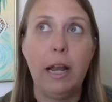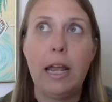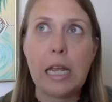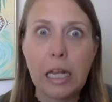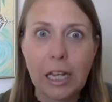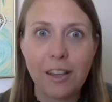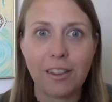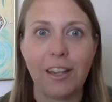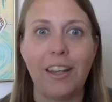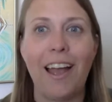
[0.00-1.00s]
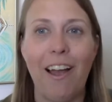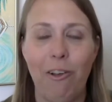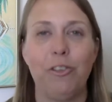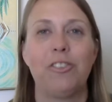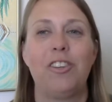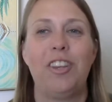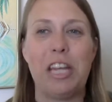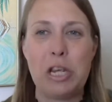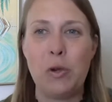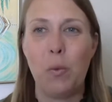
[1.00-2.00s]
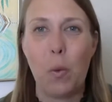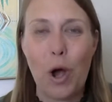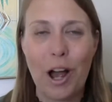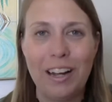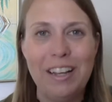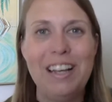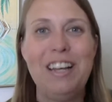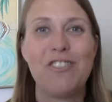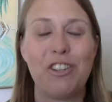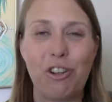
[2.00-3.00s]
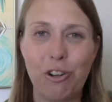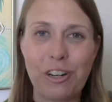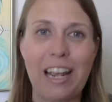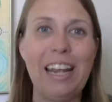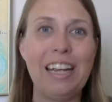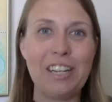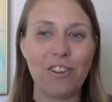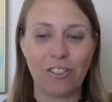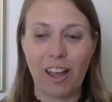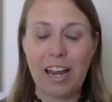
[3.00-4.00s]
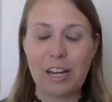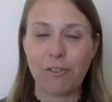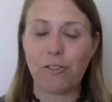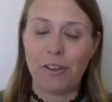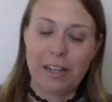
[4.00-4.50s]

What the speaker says: anything else that you want to create in your life.